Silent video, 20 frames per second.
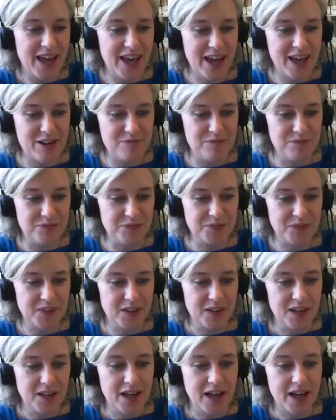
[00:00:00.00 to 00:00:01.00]
Um,
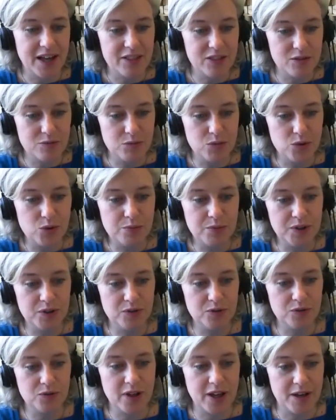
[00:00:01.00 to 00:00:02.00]
at the
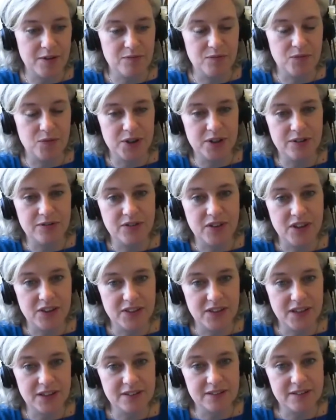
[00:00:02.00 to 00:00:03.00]
moment, um, one of the
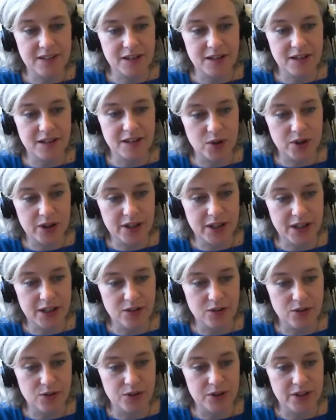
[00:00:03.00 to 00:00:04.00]
things that I'm
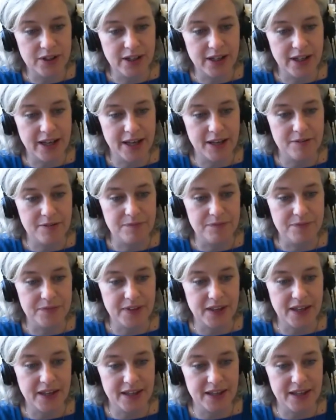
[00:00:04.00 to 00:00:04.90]
working on um,